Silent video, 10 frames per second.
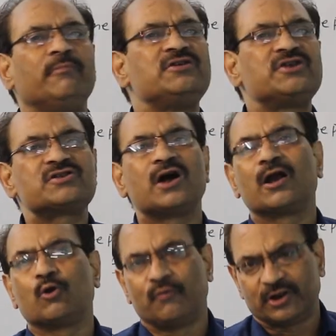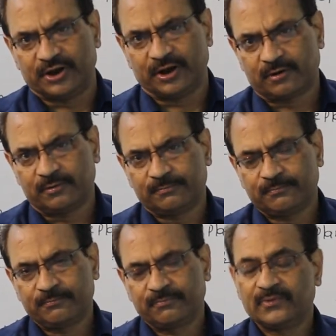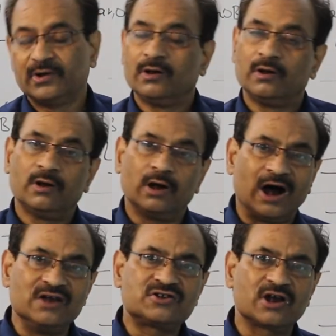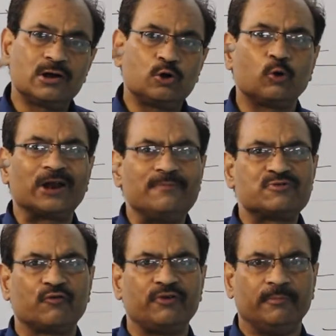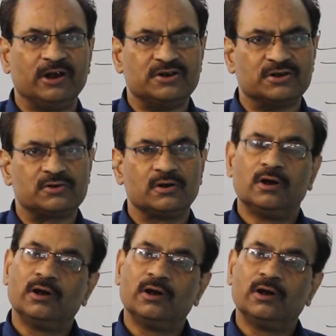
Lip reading: images are over there? Answer: 2 types of images.